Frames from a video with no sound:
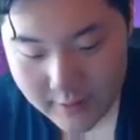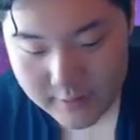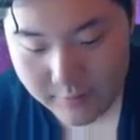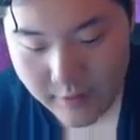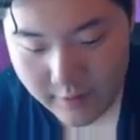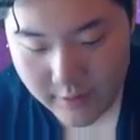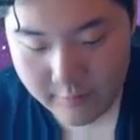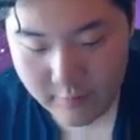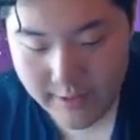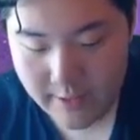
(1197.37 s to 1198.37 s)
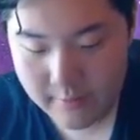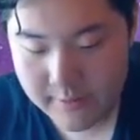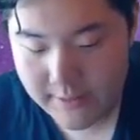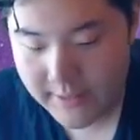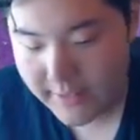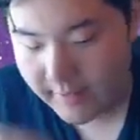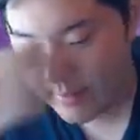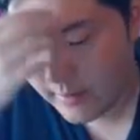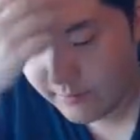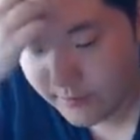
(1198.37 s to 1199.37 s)
So Marowak will be able to eat that
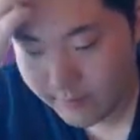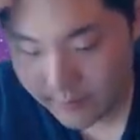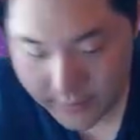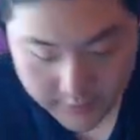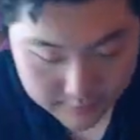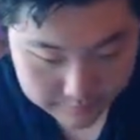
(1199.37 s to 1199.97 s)
comfortably.